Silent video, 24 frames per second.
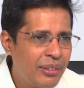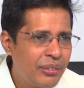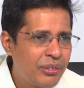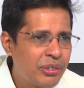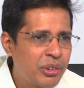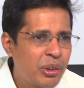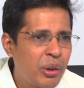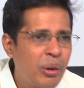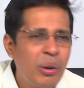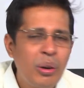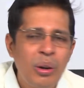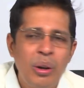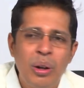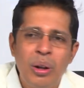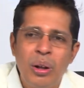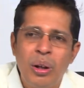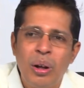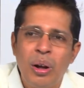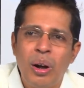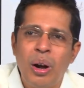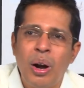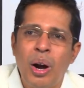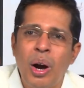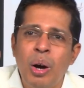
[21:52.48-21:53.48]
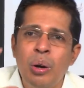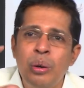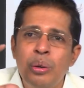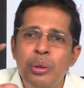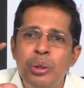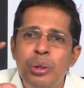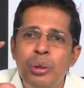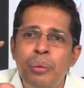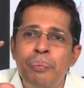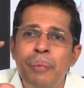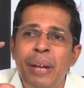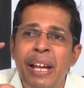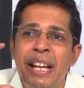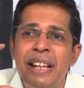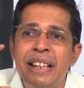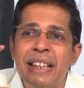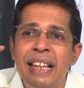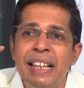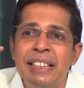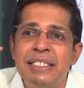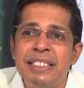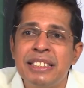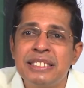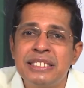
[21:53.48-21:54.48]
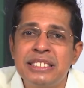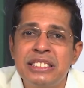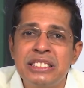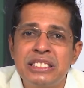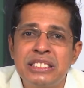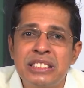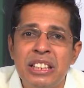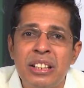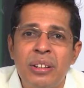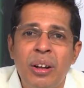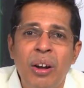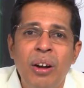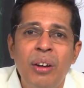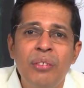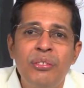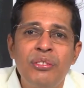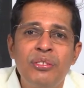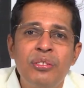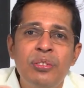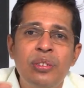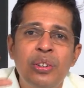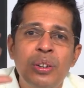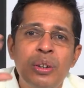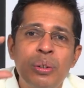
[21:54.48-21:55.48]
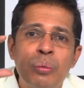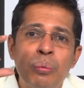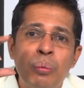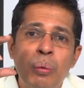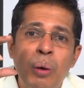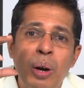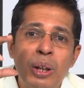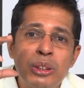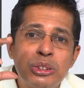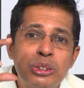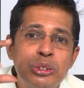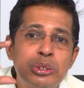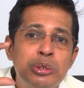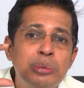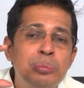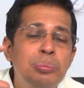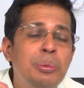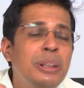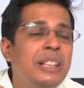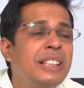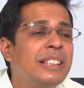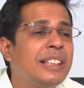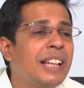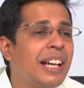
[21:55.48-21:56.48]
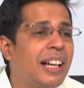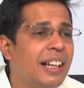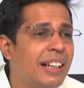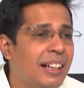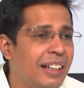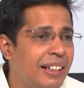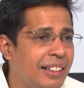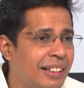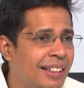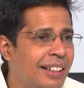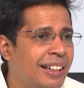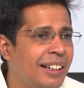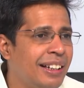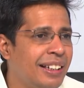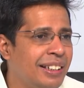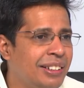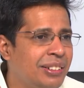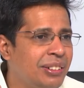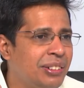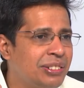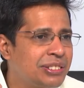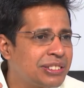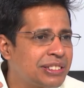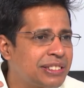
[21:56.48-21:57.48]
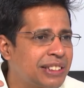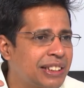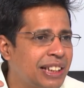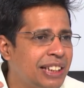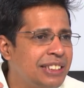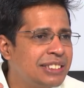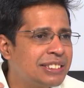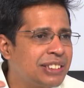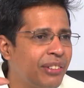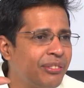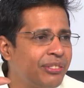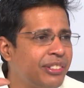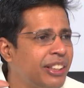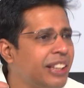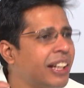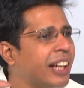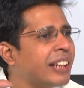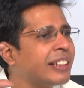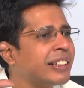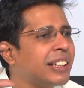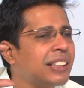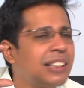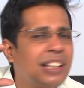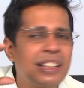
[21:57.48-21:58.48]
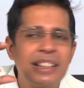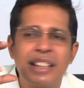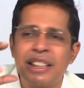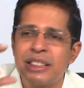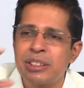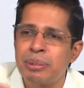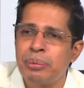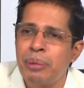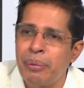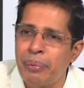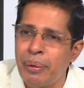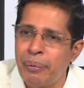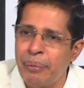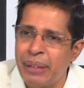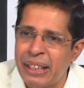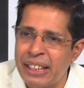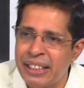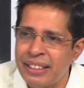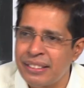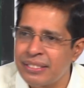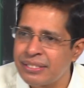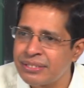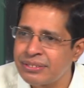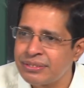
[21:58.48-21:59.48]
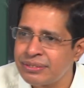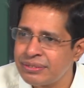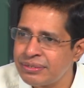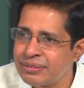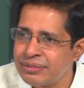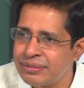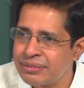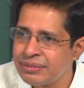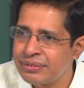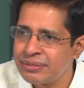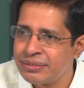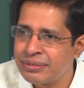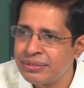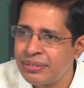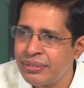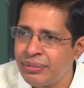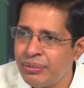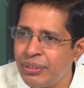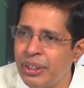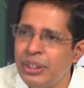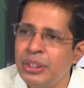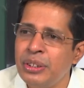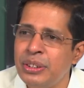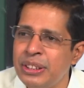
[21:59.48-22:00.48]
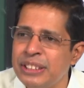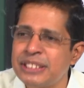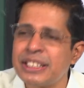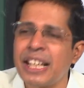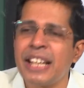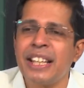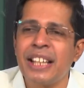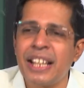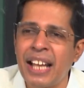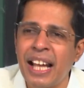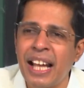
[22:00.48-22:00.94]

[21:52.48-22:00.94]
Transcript: So, how do you make a decision of what should be the uh, you know size of the content addressable memory? When you design